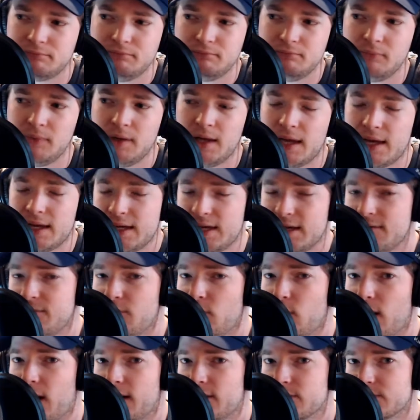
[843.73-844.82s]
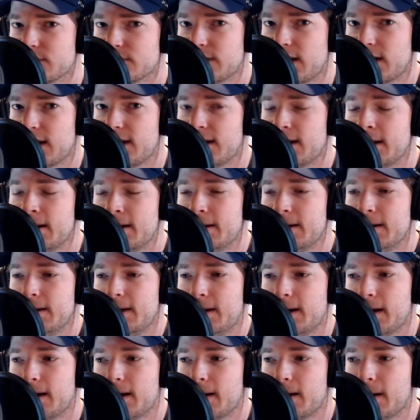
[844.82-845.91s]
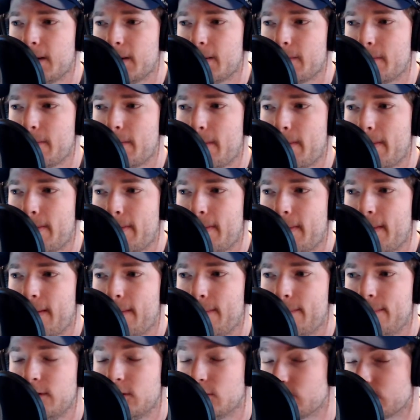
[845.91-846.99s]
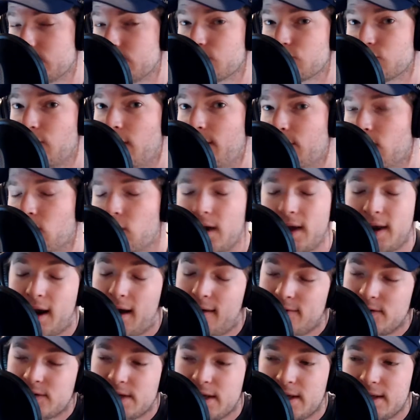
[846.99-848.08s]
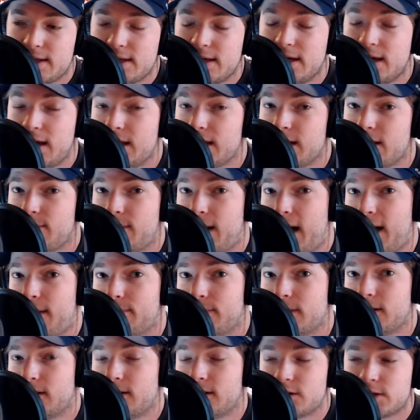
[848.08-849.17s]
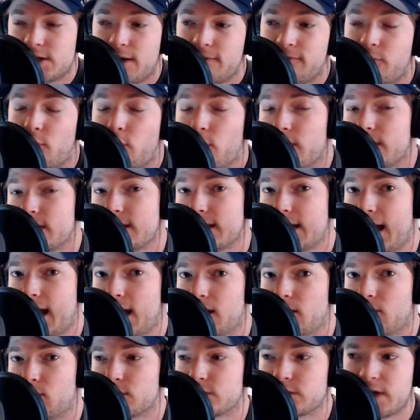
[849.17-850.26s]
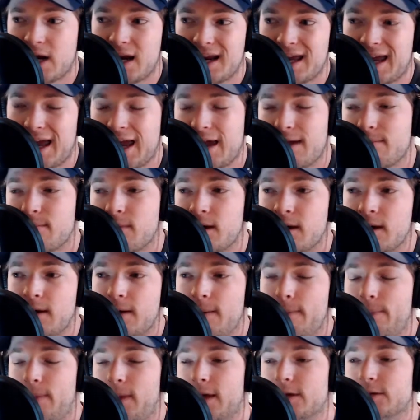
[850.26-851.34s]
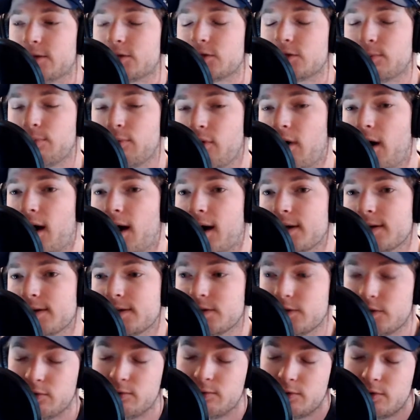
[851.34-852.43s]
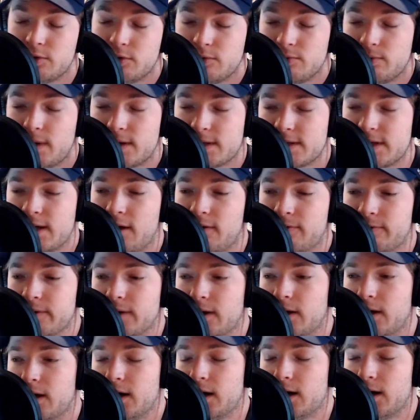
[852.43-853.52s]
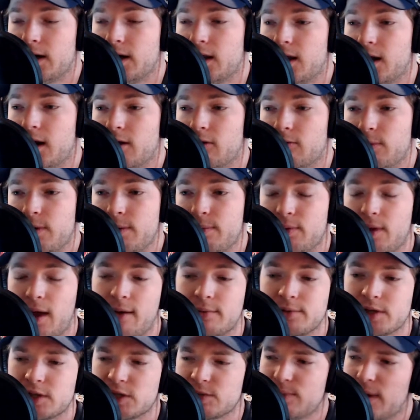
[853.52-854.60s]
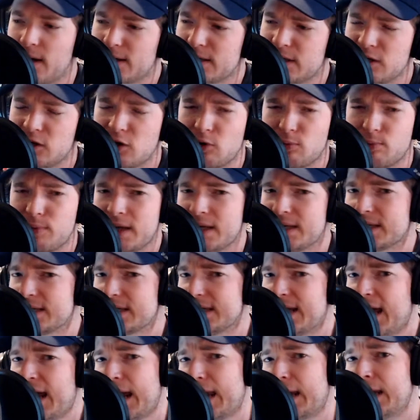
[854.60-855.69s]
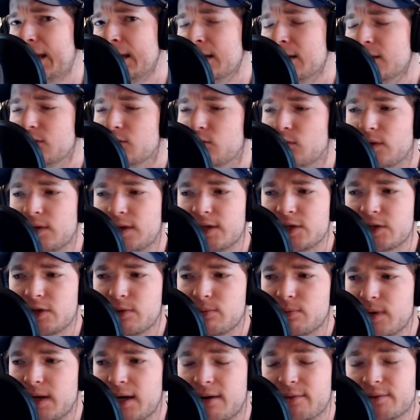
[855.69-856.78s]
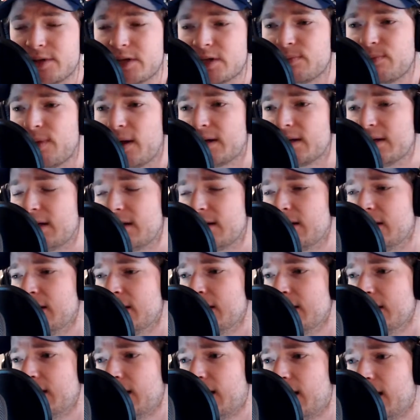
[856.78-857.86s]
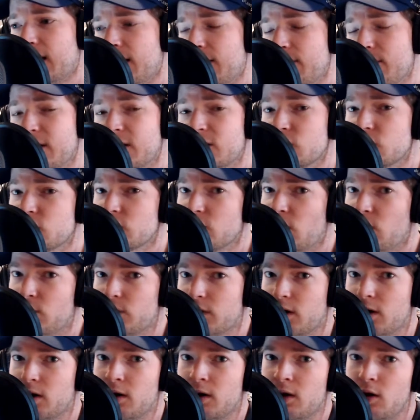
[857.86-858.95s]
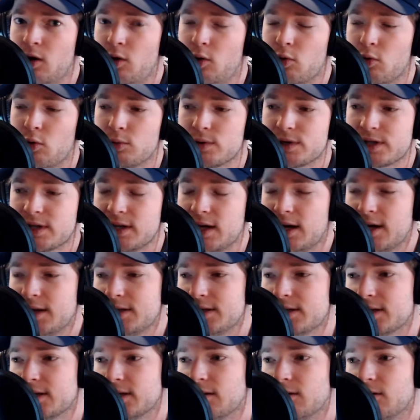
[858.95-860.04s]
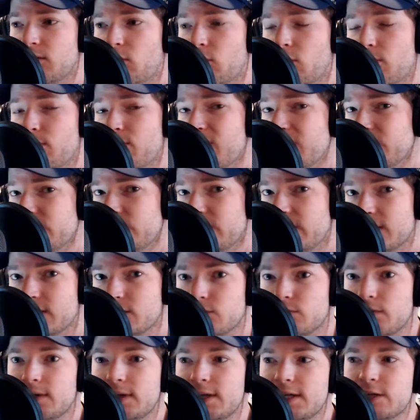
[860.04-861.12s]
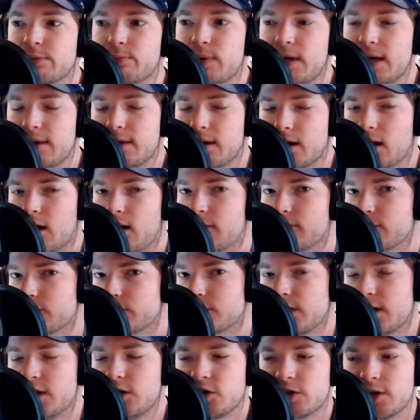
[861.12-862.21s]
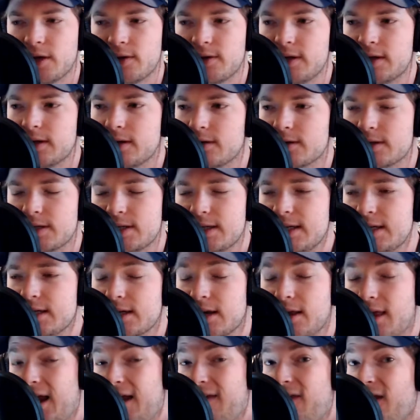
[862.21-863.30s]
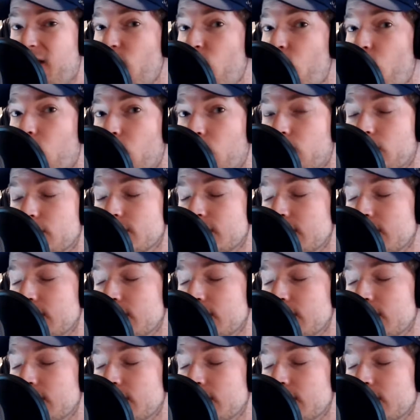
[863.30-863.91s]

and give Ohio State some trouble. And obviously that didn't end up happening, except for Indiana, which kind of came as a surprise to myself and again a lot of other people. I was expecting Penn State to at least compete. I was expecting Minnesota or Wisconsin or Michigan to at least be in the conversation at the end of the season, and they weren't.